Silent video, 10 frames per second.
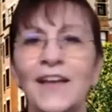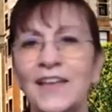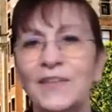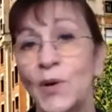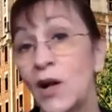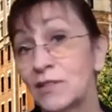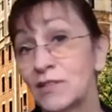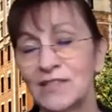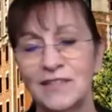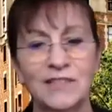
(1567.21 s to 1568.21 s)
and
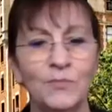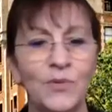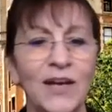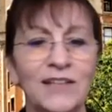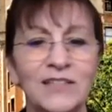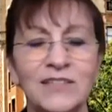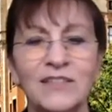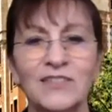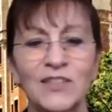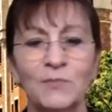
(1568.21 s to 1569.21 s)
policies and
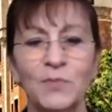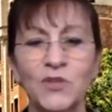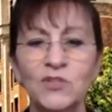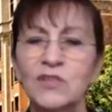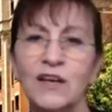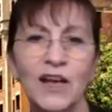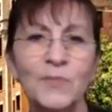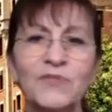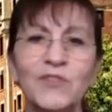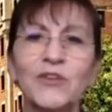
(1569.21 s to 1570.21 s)
practices, but there's a
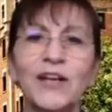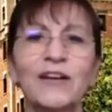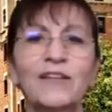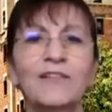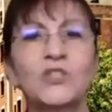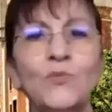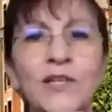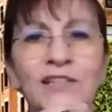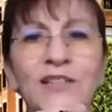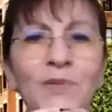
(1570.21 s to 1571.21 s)
couple of other areas
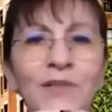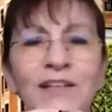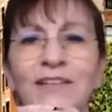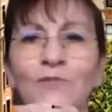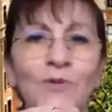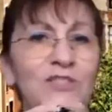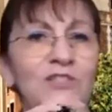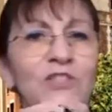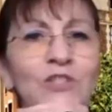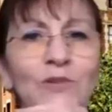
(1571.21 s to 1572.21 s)
we can apply
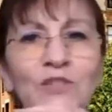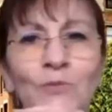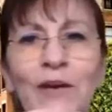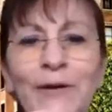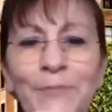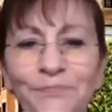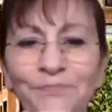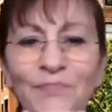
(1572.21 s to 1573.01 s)
questions to as well.